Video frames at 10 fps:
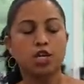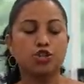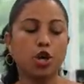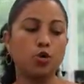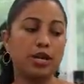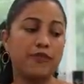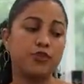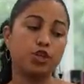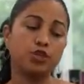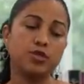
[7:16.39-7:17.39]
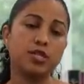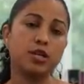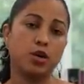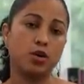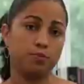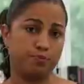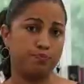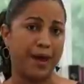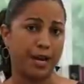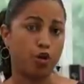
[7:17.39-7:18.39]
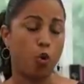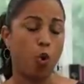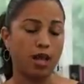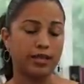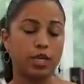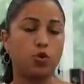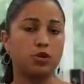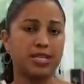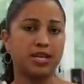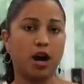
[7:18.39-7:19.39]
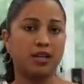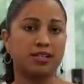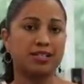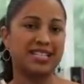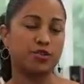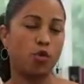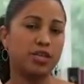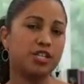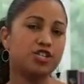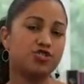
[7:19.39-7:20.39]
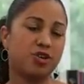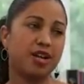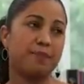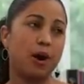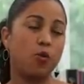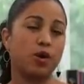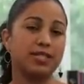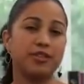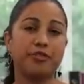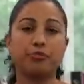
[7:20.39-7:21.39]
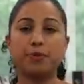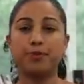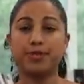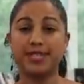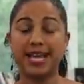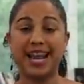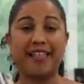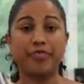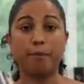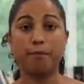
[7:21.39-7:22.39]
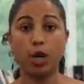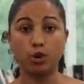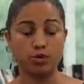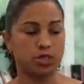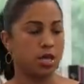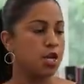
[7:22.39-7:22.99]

So if you're using the better quality quilting cottons, it's only going to shrink about 1% to 3% at the most.